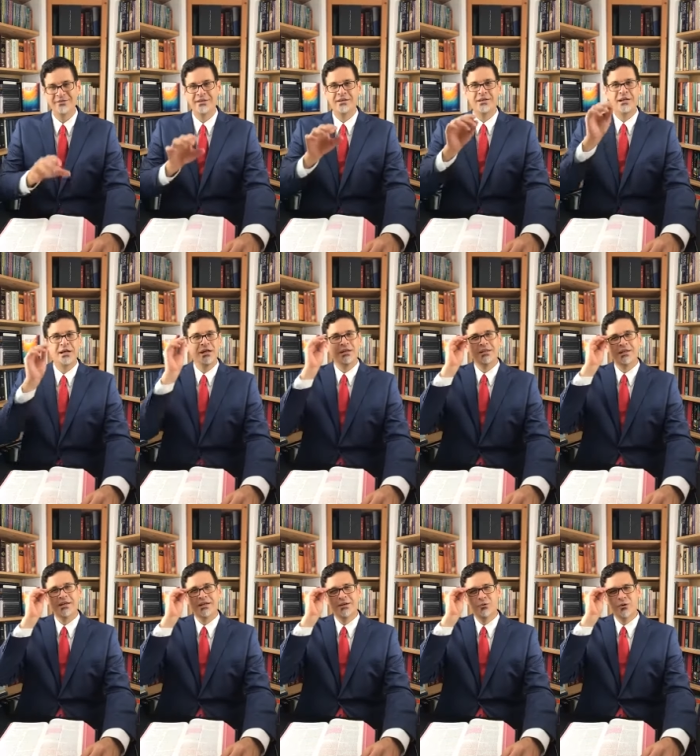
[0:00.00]
that,
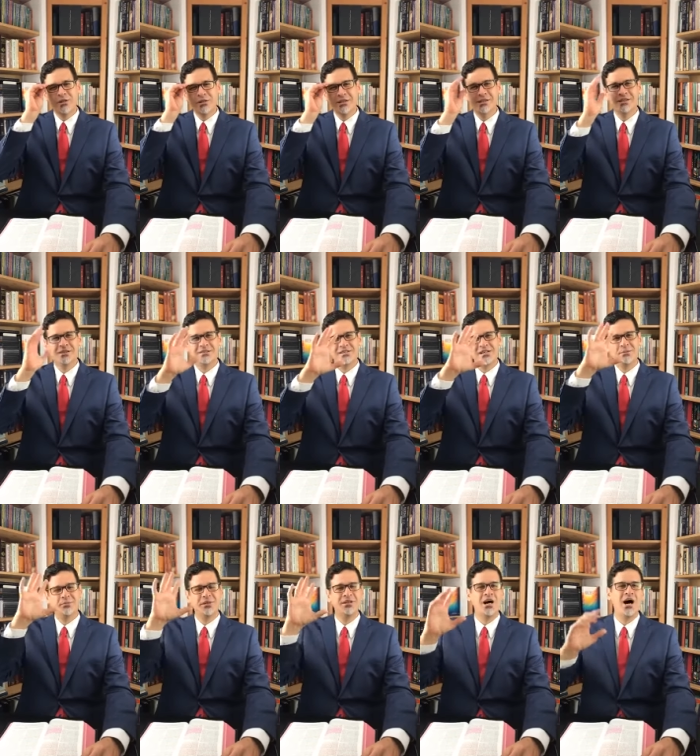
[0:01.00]
that it wasn't
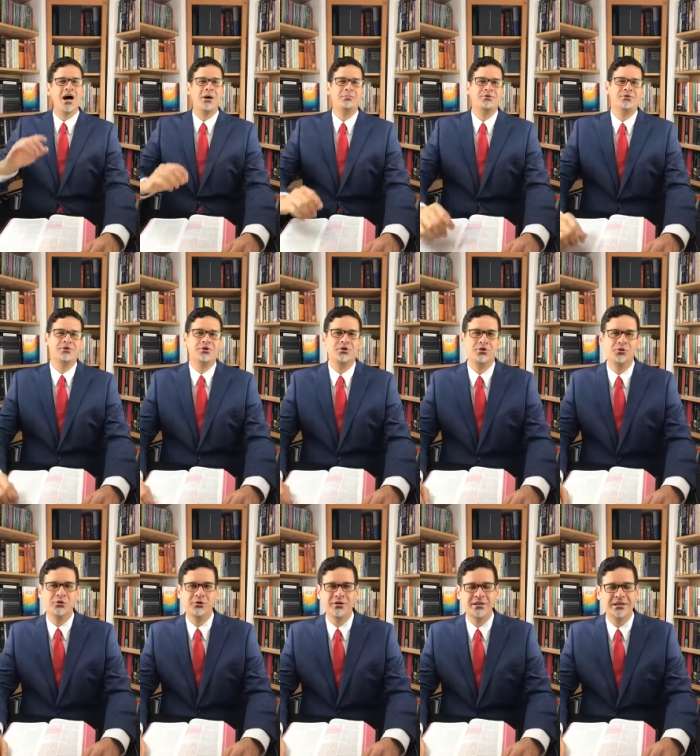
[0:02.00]
something
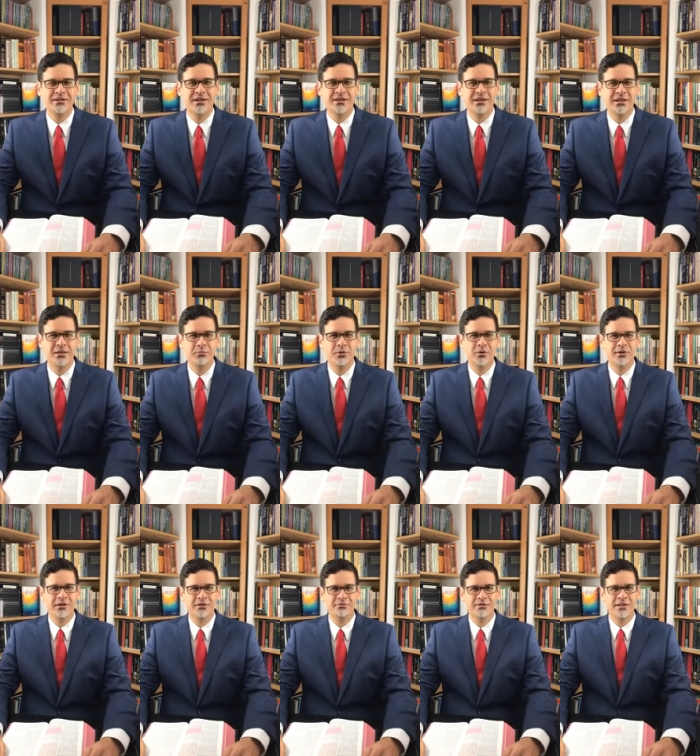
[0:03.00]
obscure that, that he
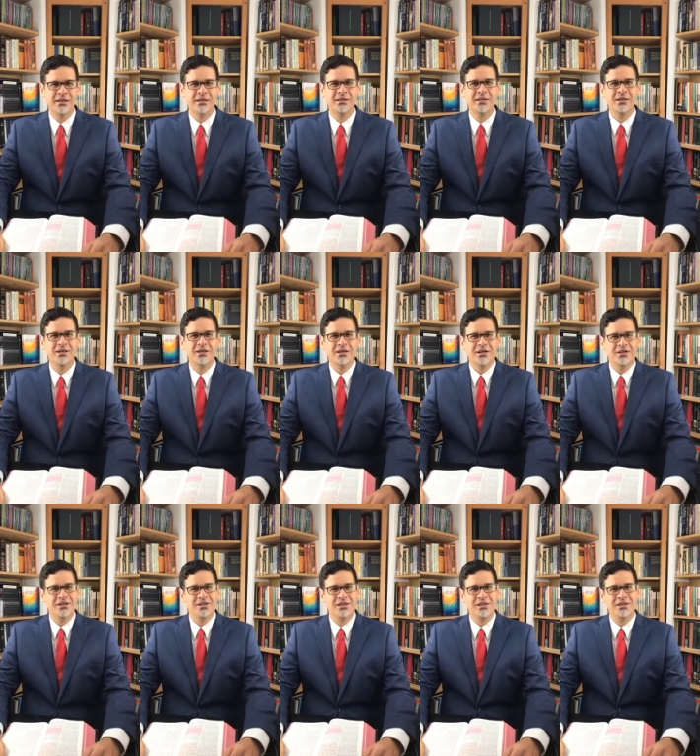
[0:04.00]
believed in.
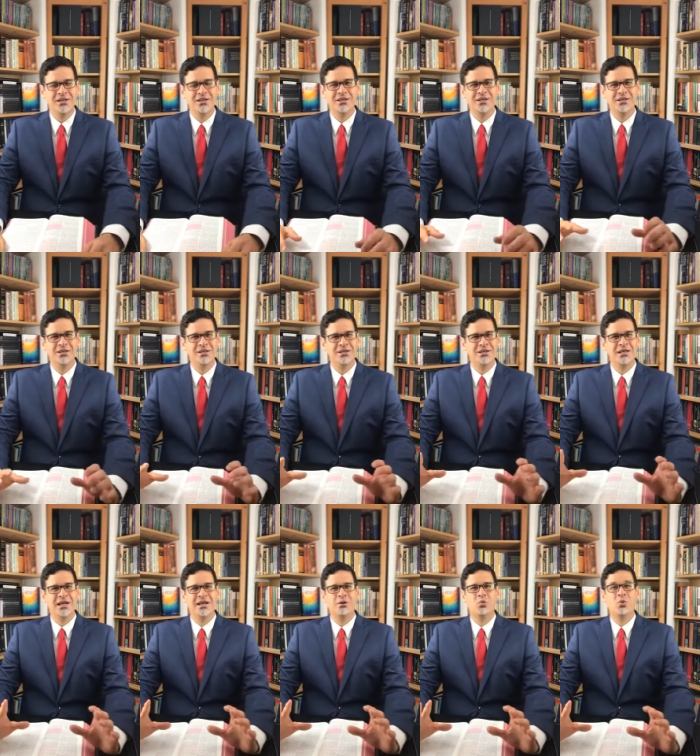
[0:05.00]
He,
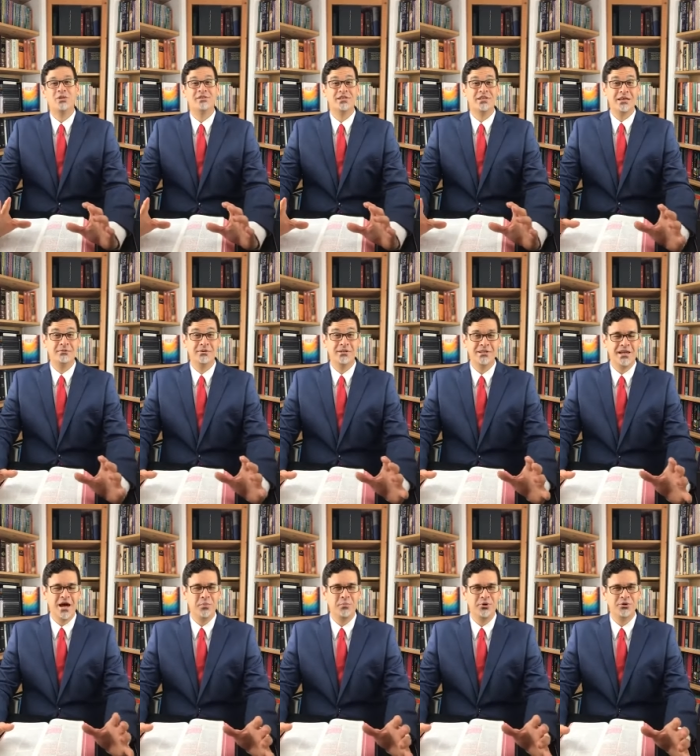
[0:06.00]
he was given the
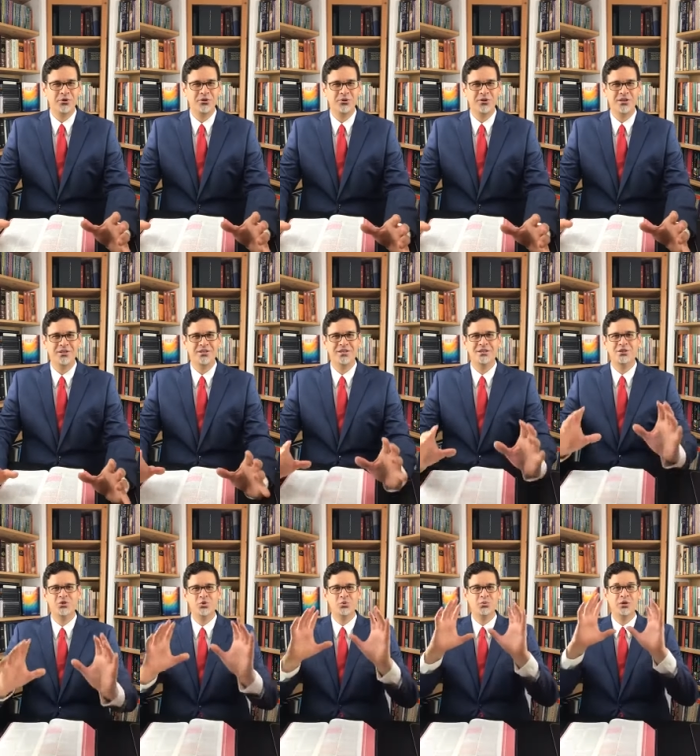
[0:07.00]
opportunity
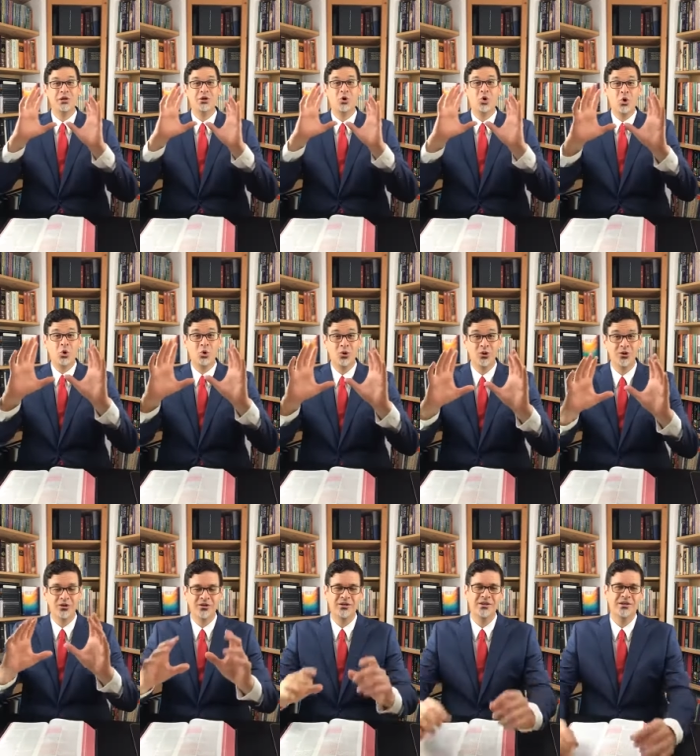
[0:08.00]
to
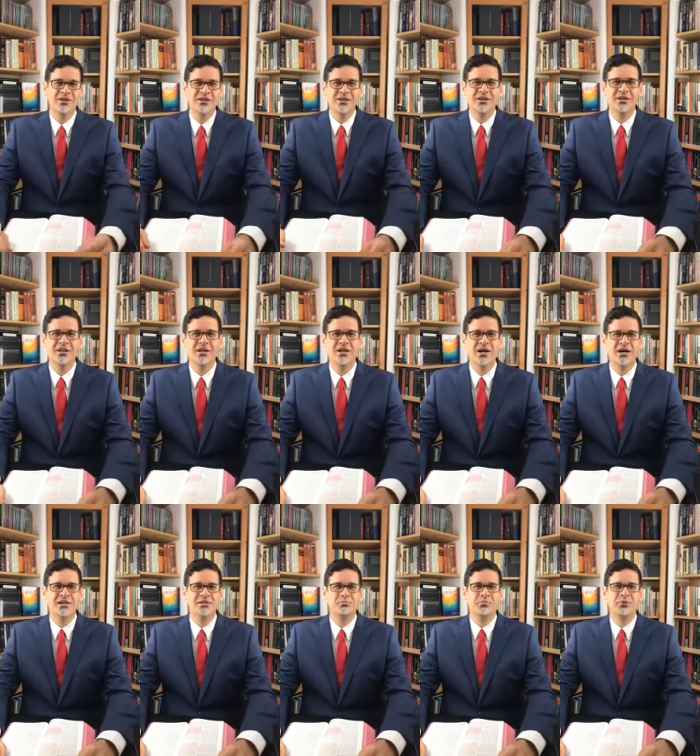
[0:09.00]
behold the
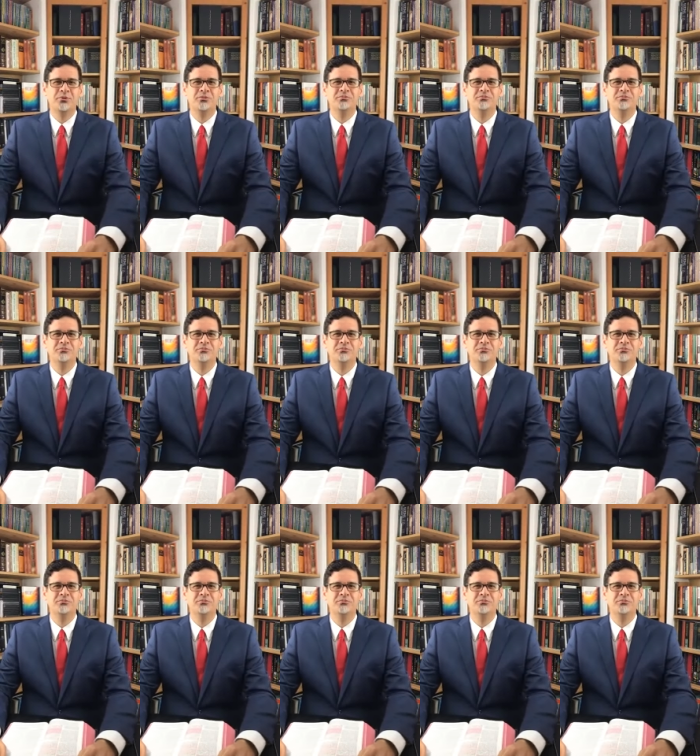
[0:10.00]
gospel.